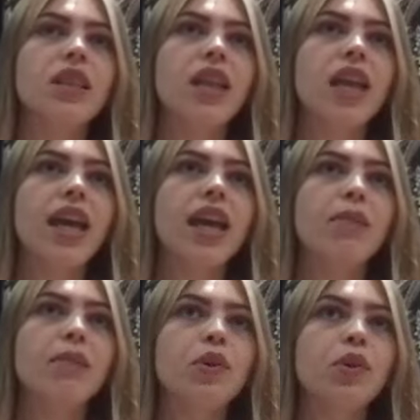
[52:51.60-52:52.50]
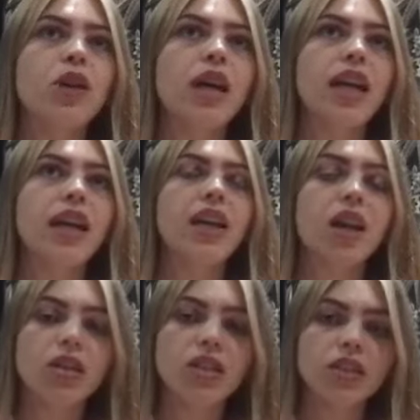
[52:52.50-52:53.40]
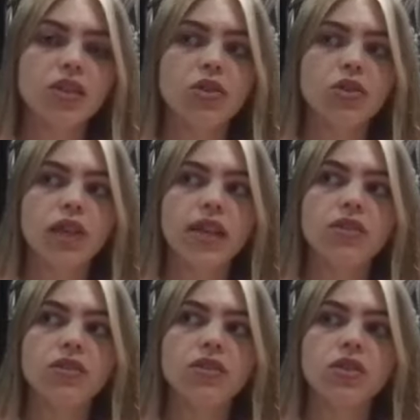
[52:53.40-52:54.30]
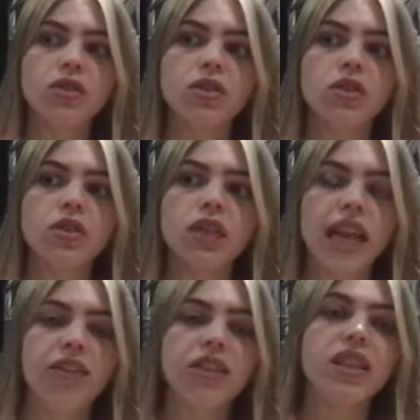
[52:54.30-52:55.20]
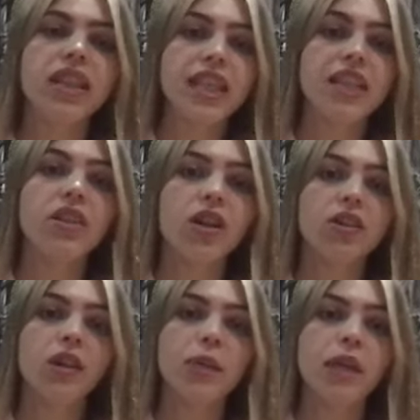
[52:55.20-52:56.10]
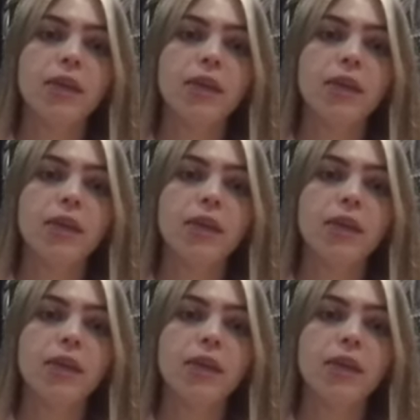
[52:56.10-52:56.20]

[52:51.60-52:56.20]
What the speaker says: they put a casting call out for a character in the R.I.P.